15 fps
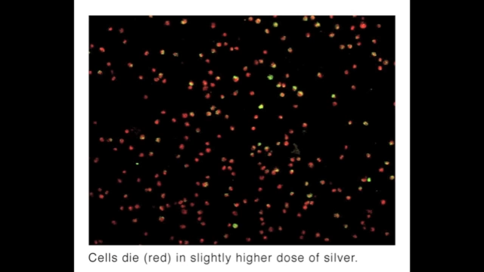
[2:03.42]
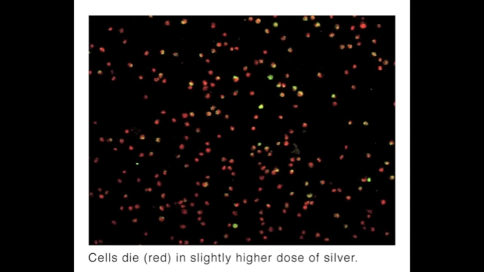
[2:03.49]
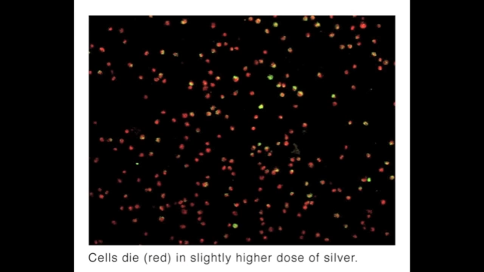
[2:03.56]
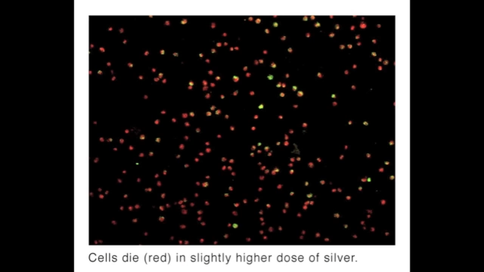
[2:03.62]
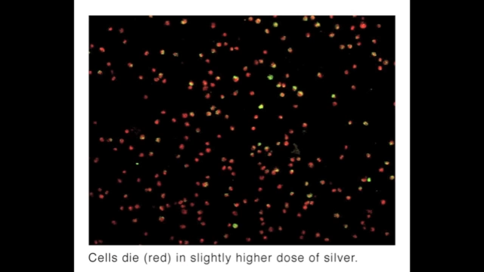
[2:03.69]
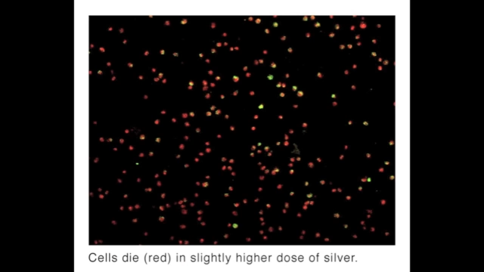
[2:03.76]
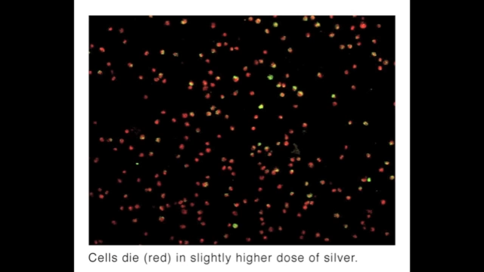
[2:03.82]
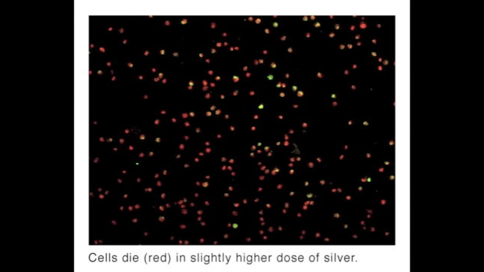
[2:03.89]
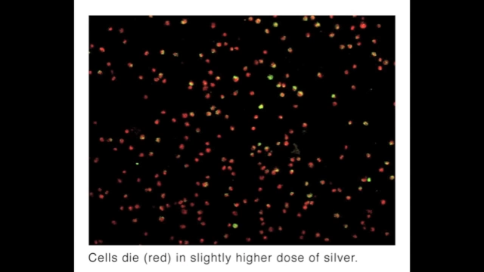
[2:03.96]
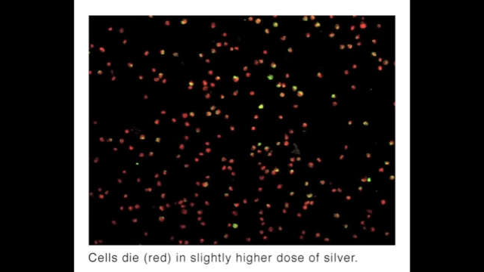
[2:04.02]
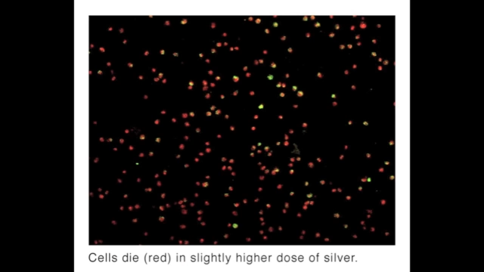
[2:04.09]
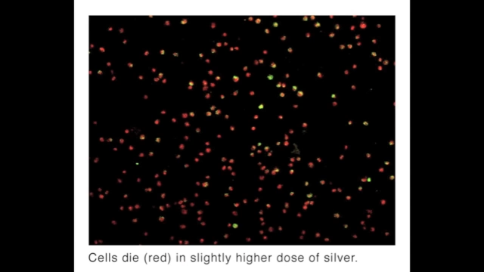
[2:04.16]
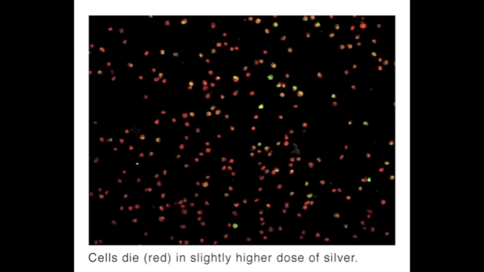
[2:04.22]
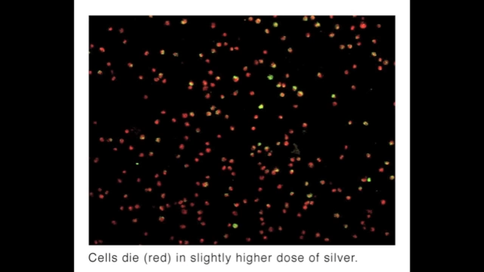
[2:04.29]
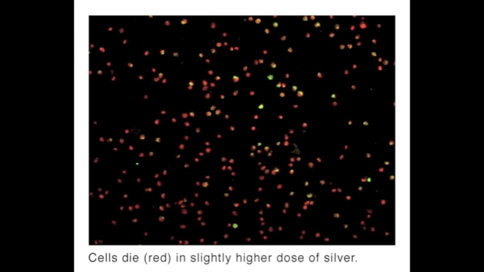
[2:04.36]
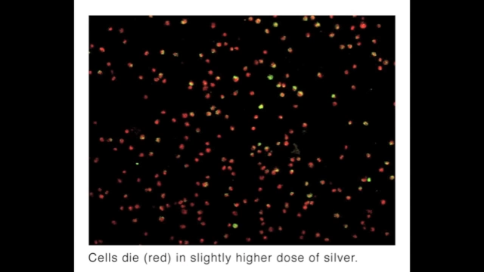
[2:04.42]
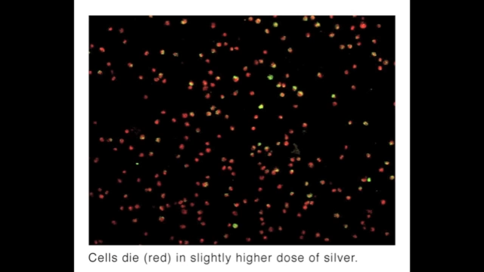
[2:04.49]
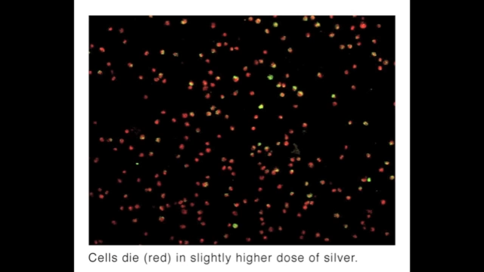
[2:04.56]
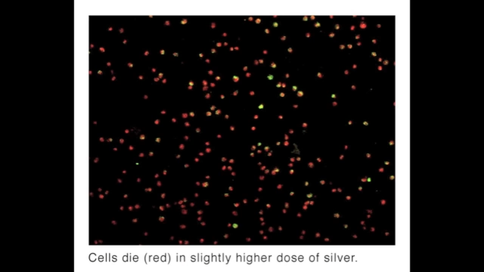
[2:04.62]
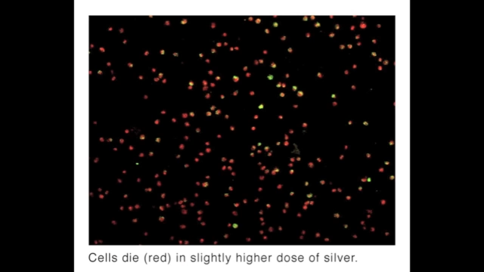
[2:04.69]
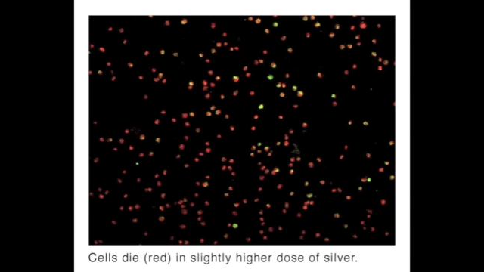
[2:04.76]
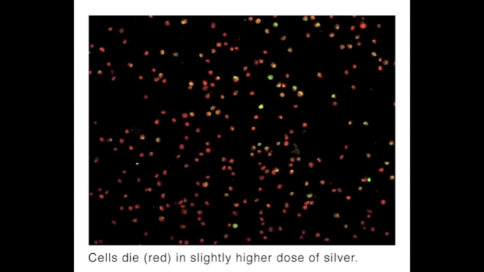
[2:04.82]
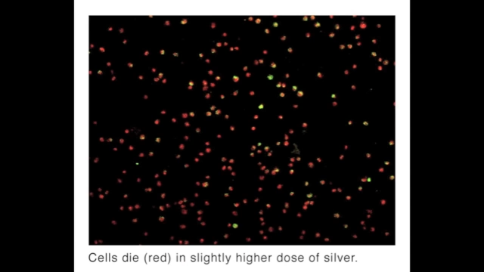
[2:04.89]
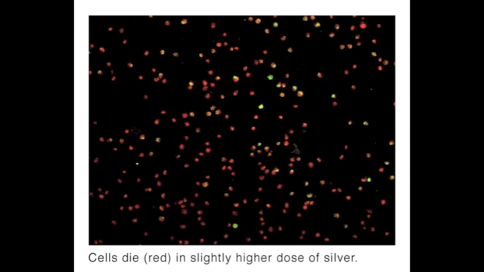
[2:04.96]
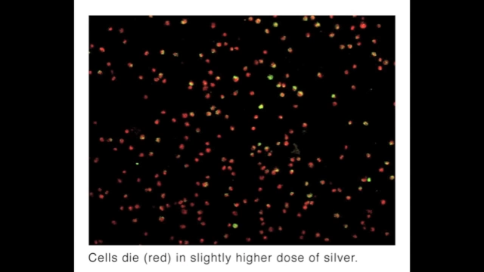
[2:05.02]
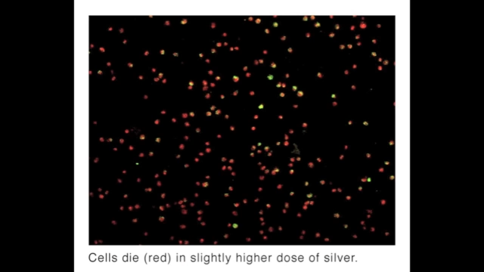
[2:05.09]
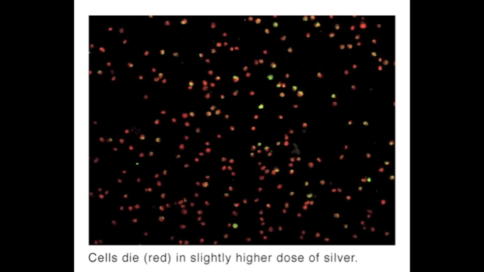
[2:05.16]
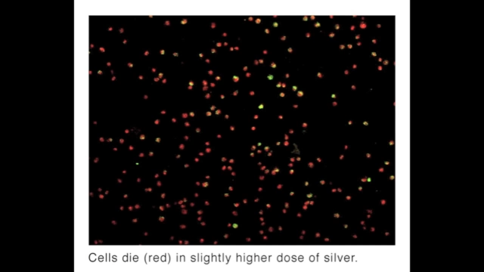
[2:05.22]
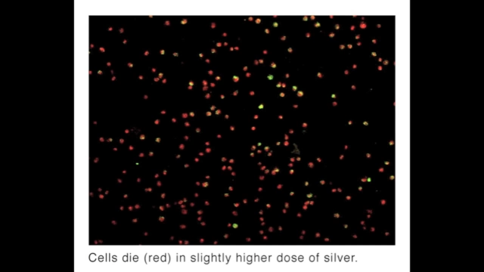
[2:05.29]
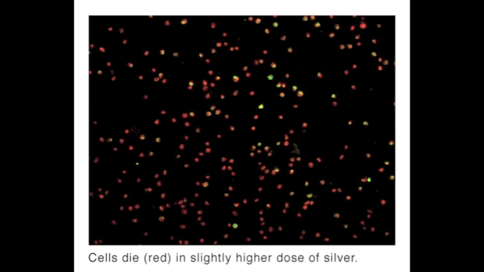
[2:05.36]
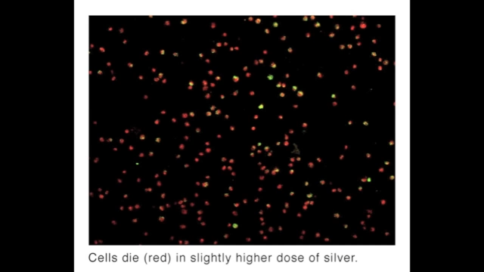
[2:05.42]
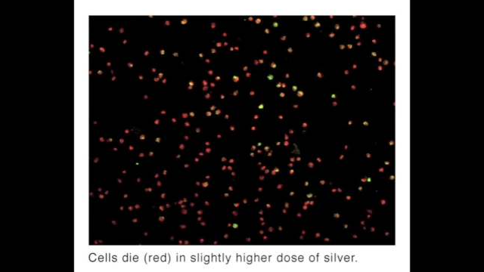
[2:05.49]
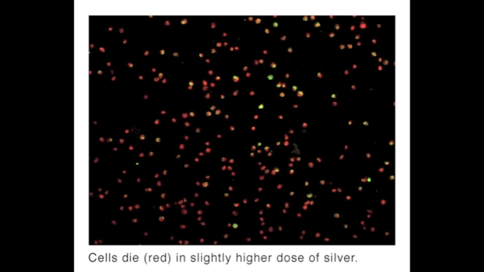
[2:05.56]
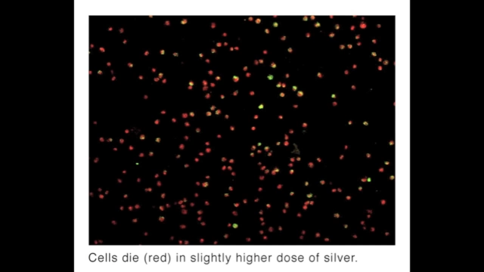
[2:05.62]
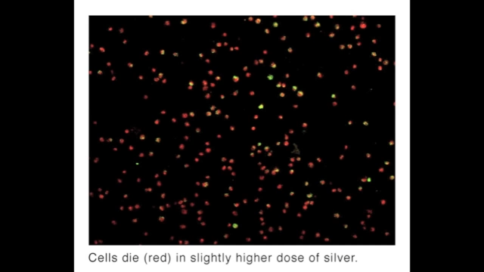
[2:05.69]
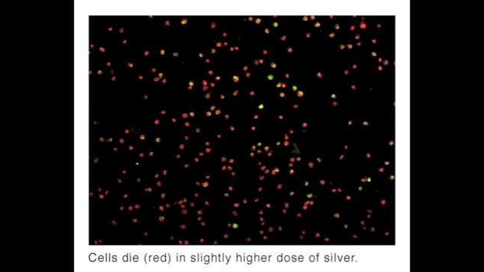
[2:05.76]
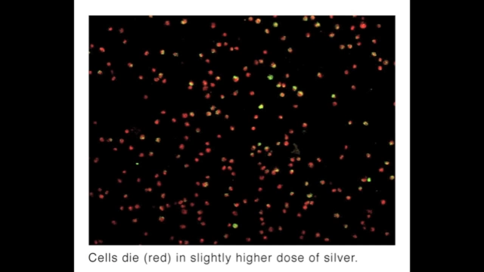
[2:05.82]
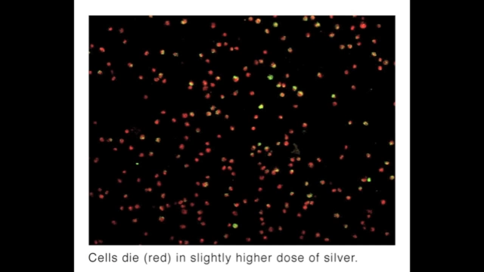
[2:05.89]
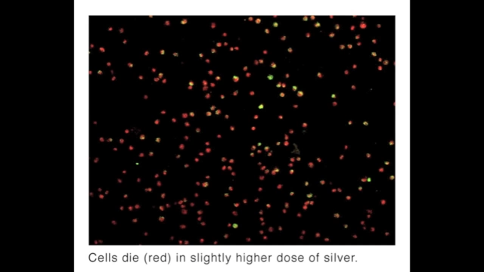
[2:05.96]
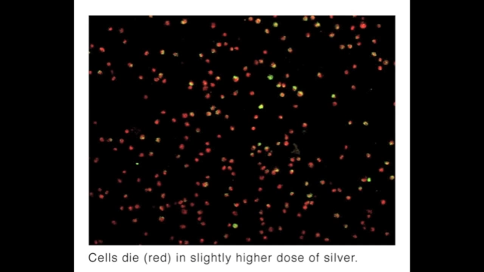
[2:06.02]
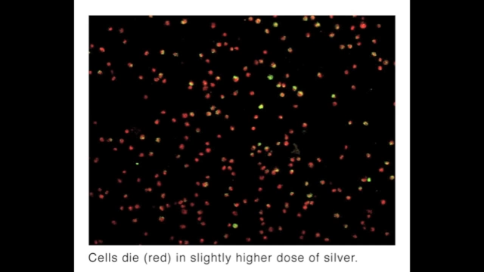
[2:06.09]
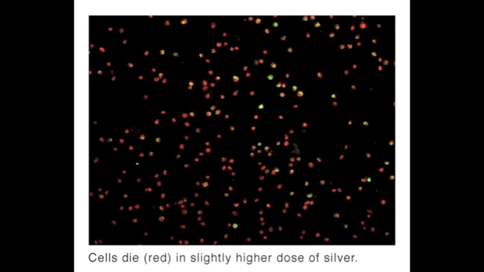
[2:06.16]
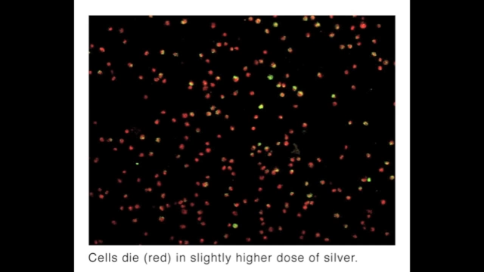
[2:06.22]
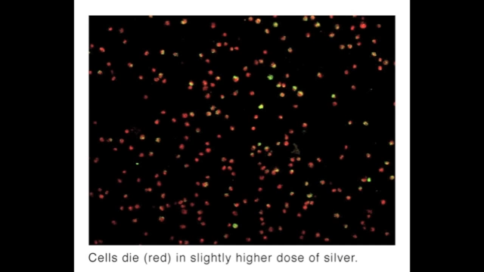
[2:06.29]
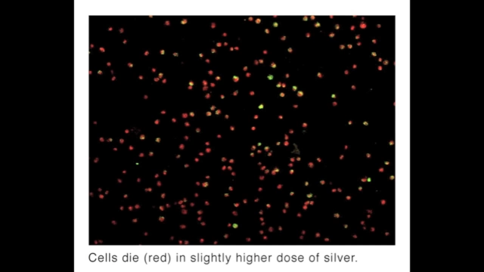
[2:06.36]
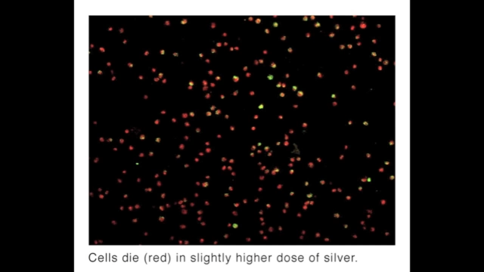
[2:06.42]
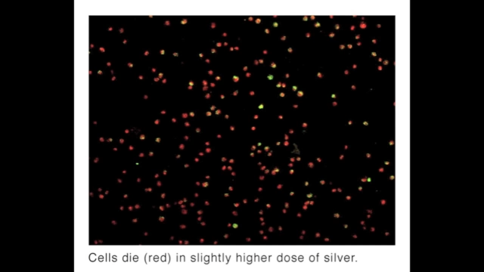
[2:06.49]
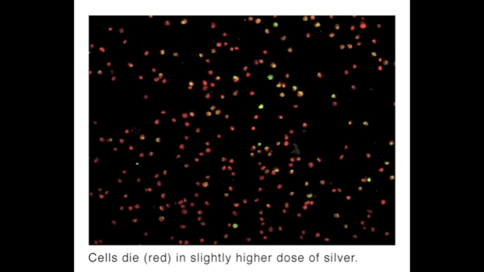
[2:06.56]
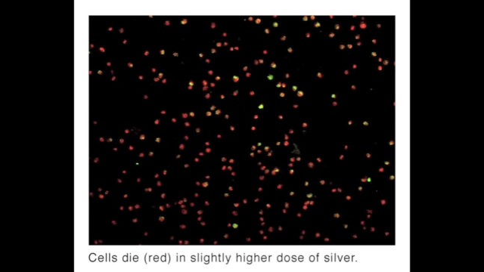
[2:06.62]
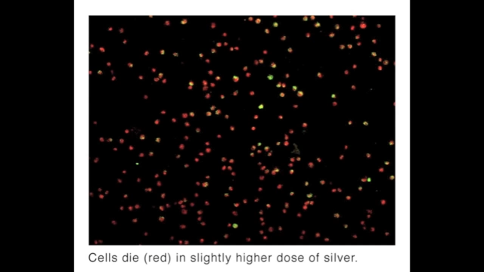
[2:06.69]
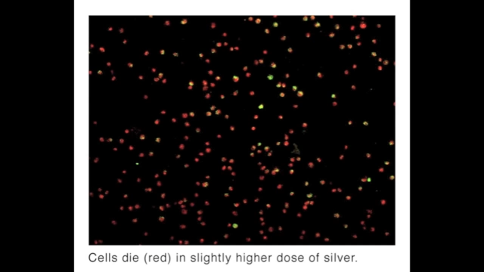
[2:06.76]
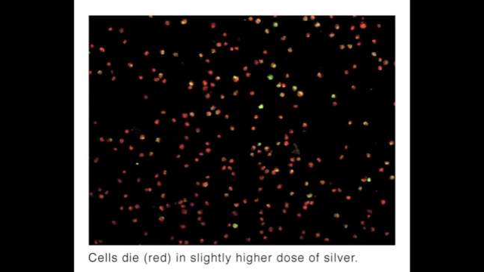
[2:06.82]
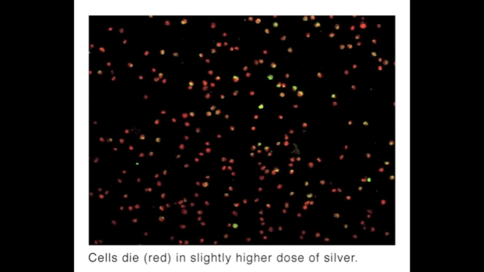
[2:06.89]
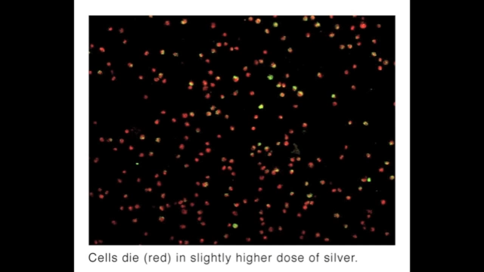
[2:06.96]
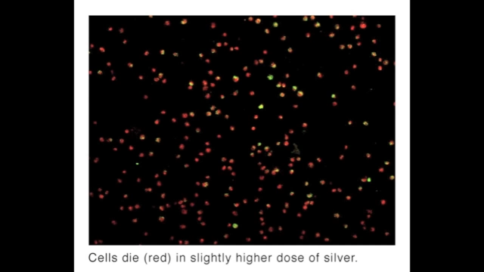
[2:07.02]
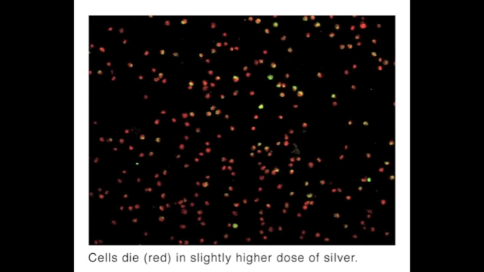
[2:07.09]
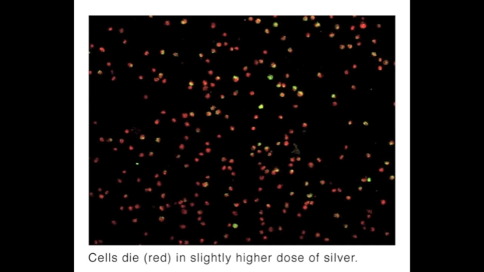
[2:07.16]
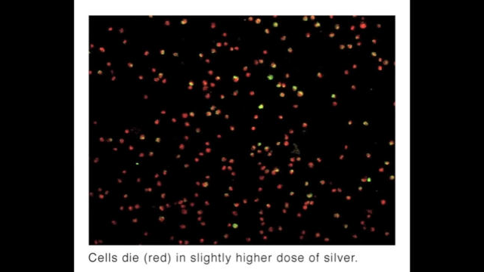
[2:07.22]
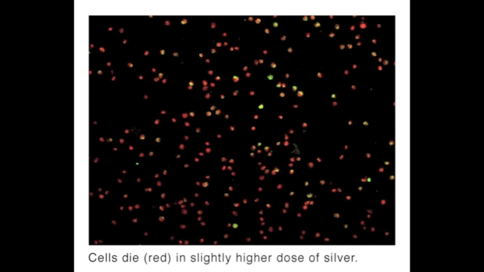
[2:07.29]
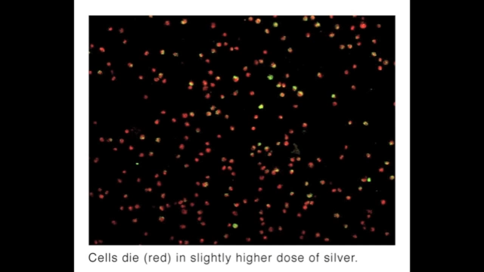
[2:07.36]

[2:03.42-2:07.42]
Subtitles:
No face is visible, so there are no lips to read.